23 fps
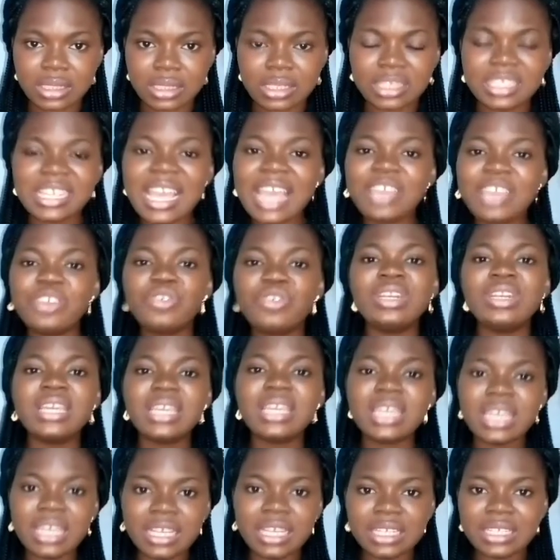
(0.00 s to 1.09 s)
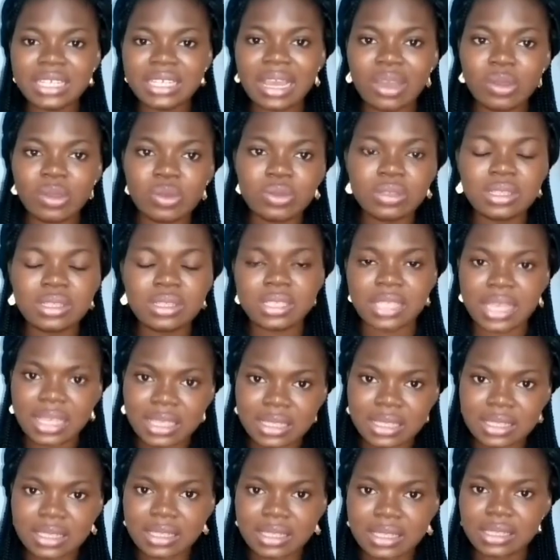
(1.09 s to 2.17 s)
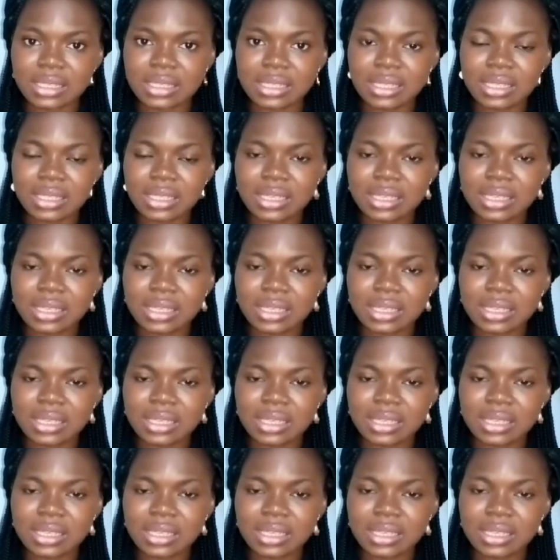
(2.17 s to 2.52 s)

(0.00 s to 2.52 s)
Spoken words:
They are unique in their own sense.